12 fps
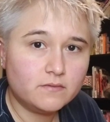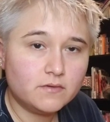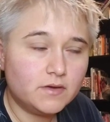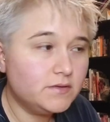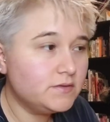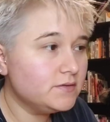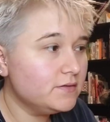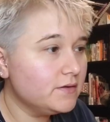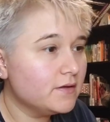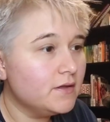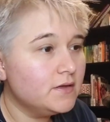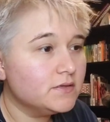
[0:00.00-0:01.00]
It's like,
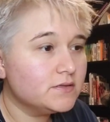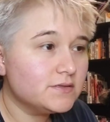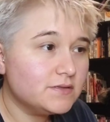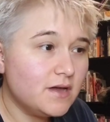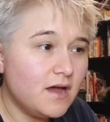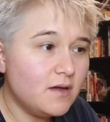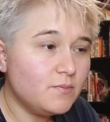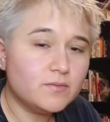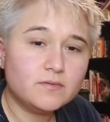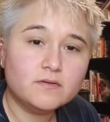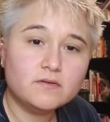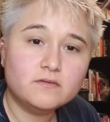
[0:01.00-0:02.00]
stop
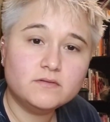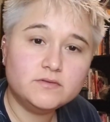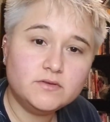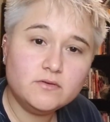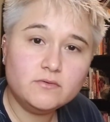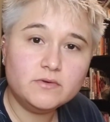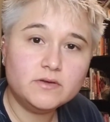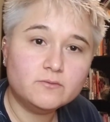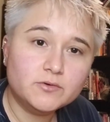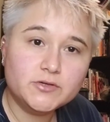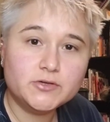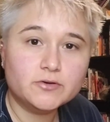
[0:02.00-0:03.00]
doing
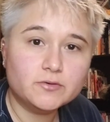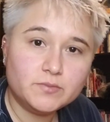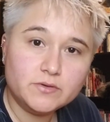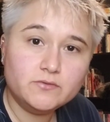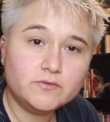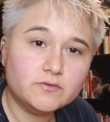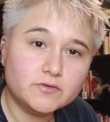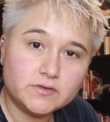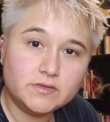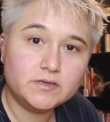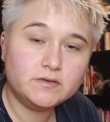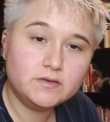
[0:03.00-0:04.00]
what your abusers
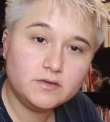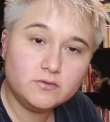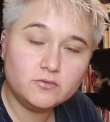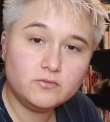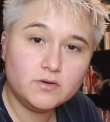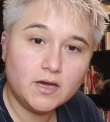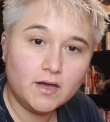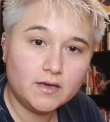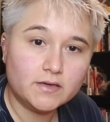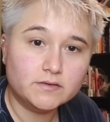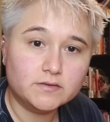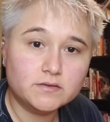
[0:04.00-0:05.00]
did to you
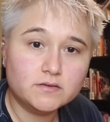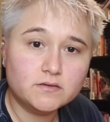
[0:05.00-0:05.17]
guys.